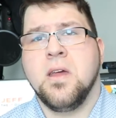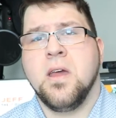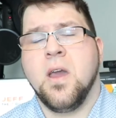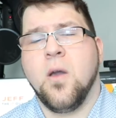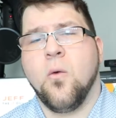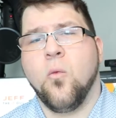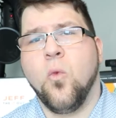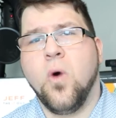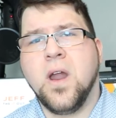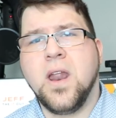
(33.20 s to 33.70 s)

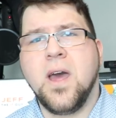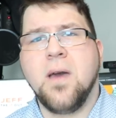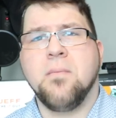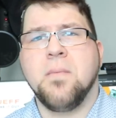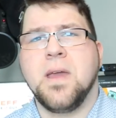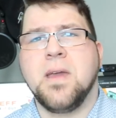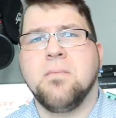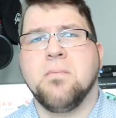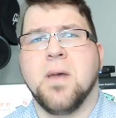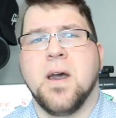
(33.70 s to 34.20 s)
And what I
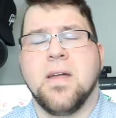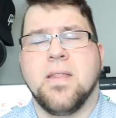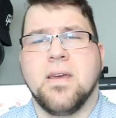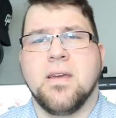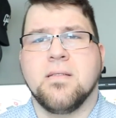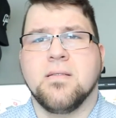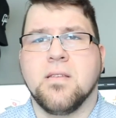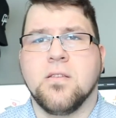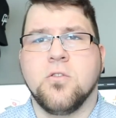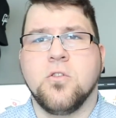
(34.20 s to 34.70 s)
mean by
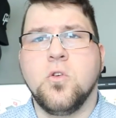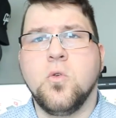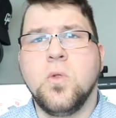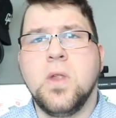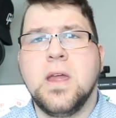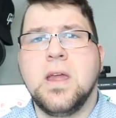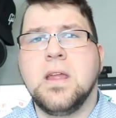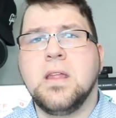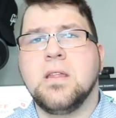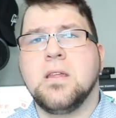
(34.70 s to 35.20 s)
this is you
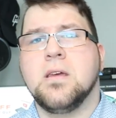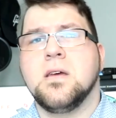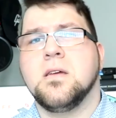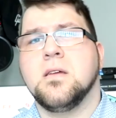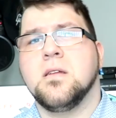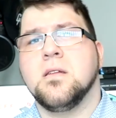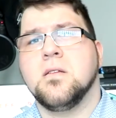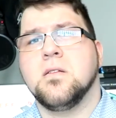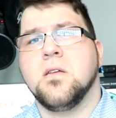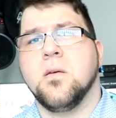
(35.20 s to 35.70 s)
need
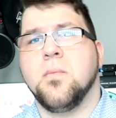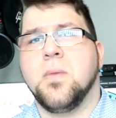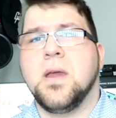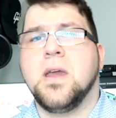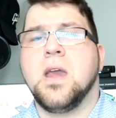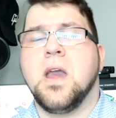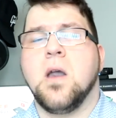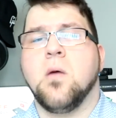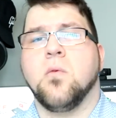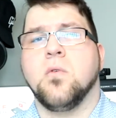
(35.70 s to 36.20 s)
to
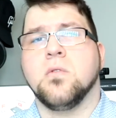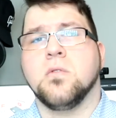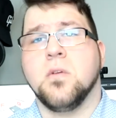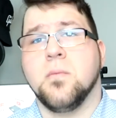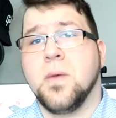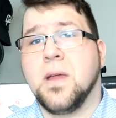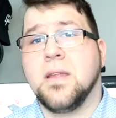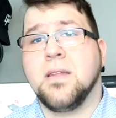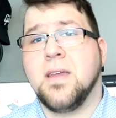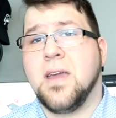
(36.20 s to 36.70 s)
be able to
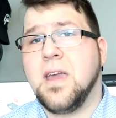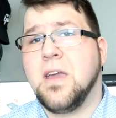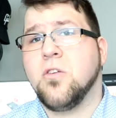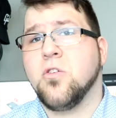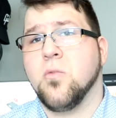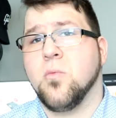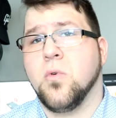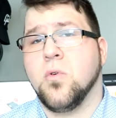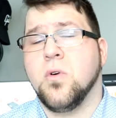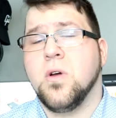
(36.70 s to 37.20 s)
be
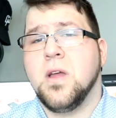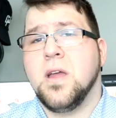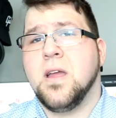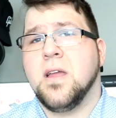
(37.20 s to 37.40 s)
teachable.